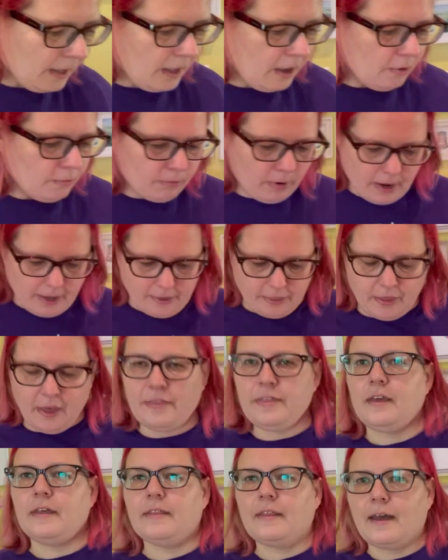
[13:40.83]
Right, I
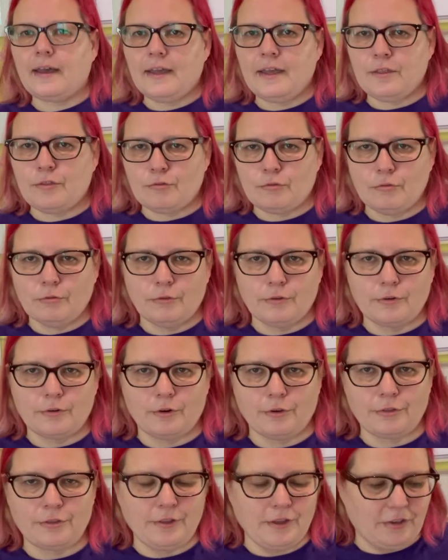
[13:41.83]
think that is all the
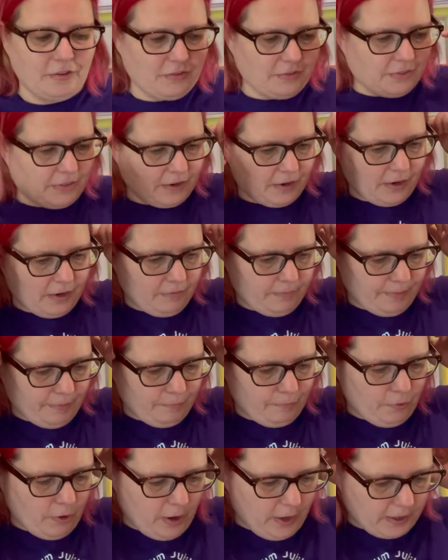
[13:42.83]
cross stitch that I have
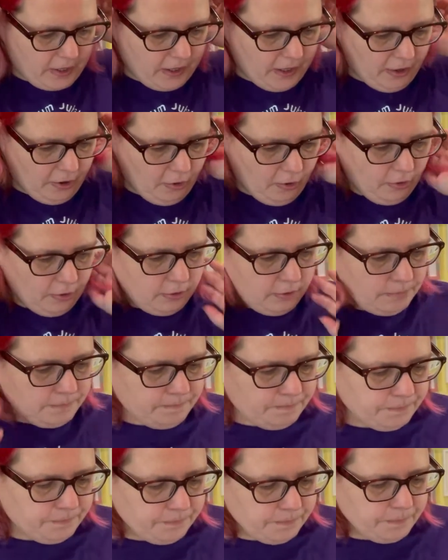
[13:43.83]
been working on.
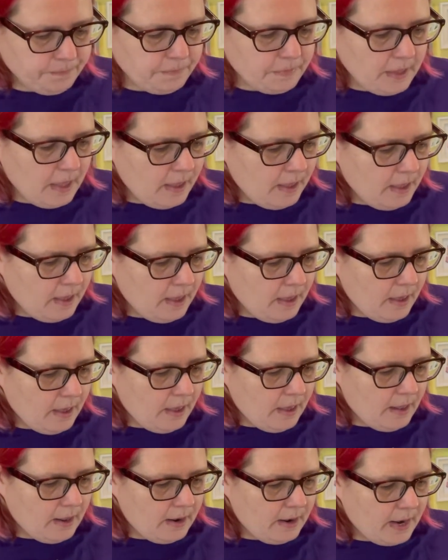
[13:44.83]

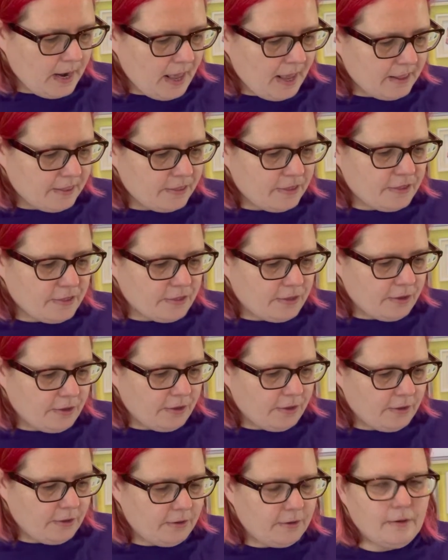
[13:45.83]
Let's
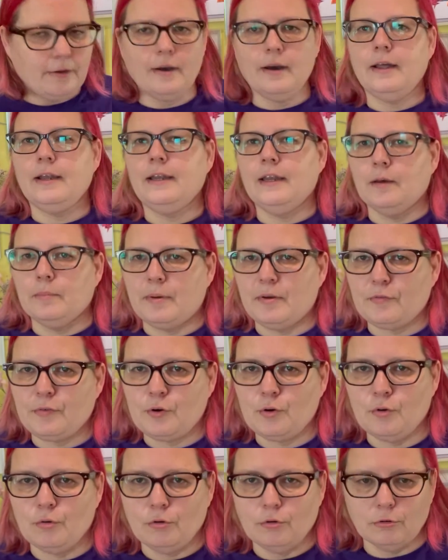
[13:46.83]
do a little bit of
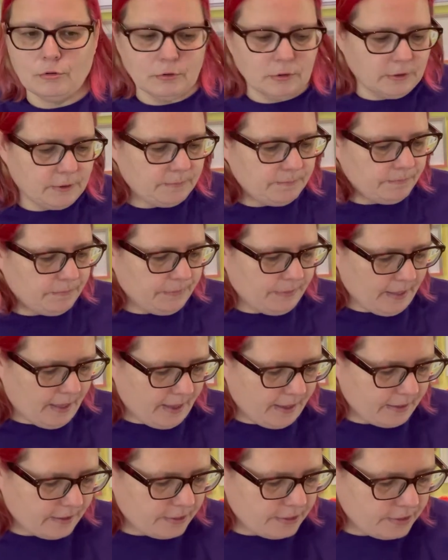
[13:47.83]
haul
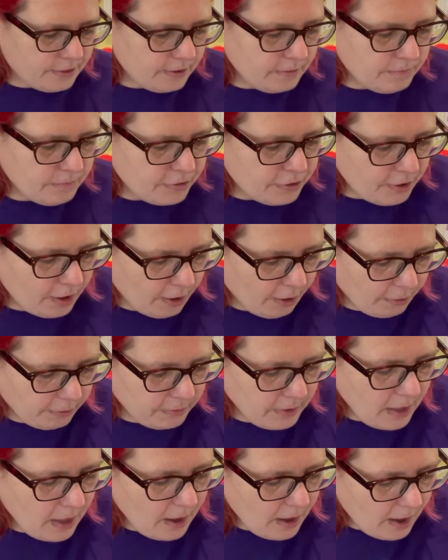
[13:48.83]
next. So
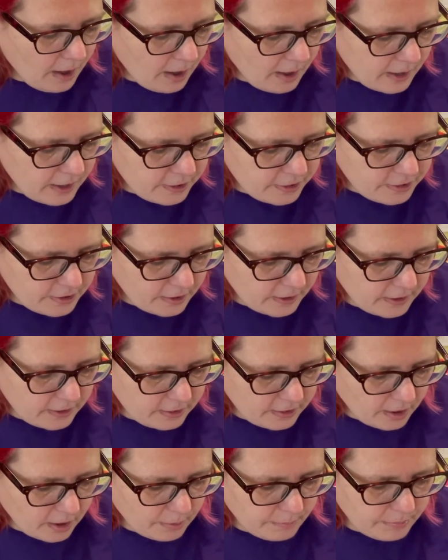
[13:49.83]
I signed
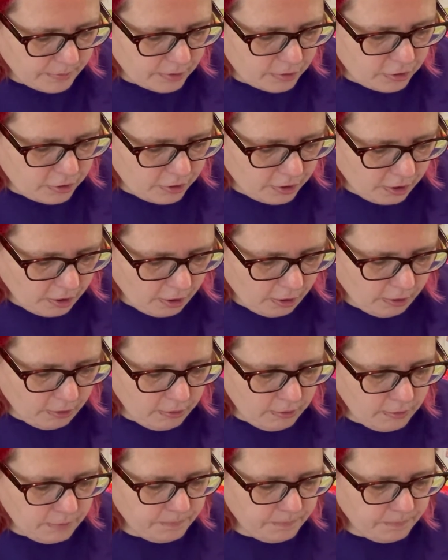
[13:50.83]
up to